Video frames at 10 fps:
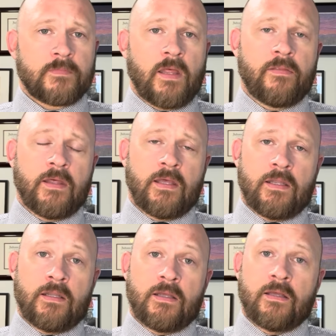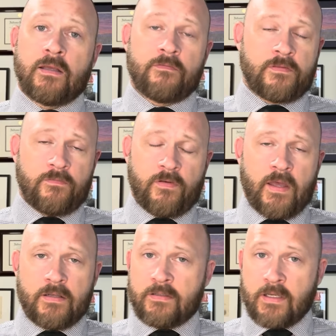And then if the
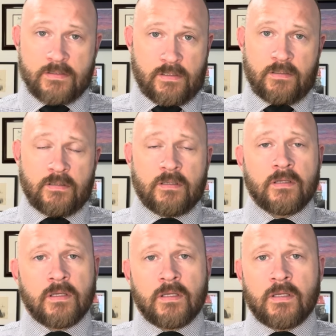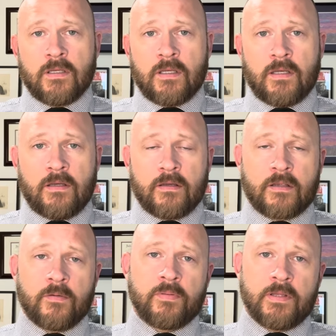vet doesn't
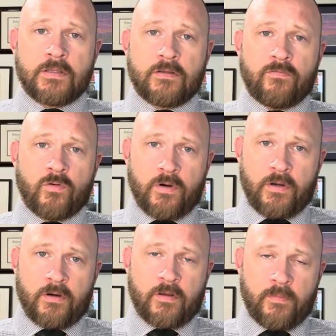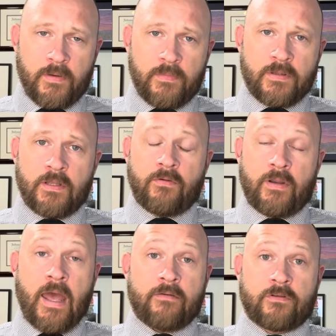complete the 4-year commitment, they would
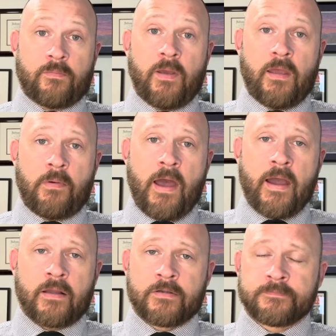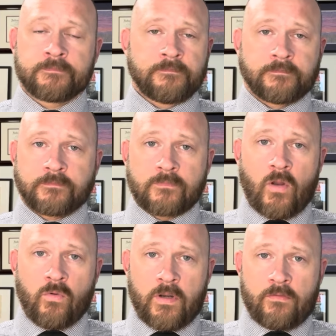have to pay back
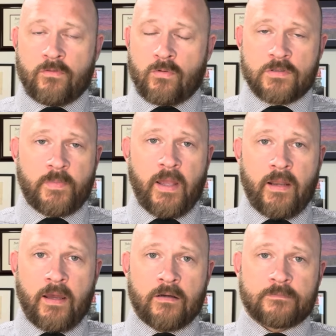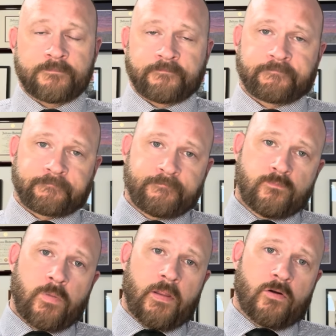whatever was paid out
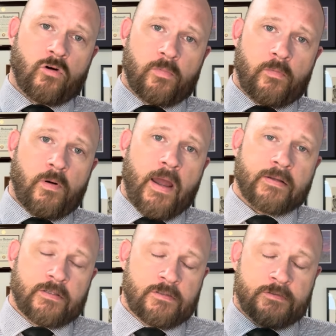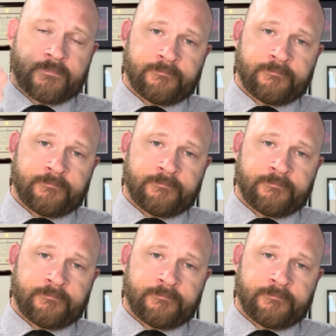by the corporate practice,